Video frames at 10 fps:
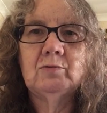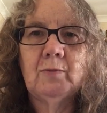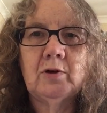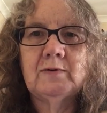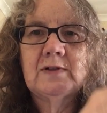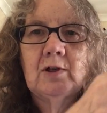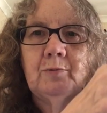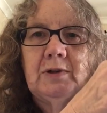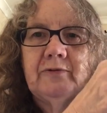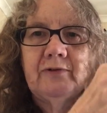motives. So it'll
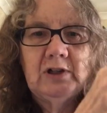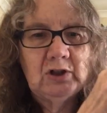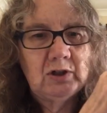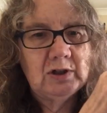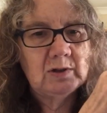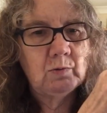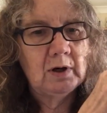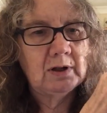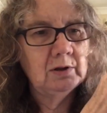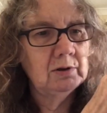be to finish this
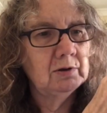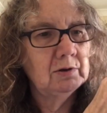one.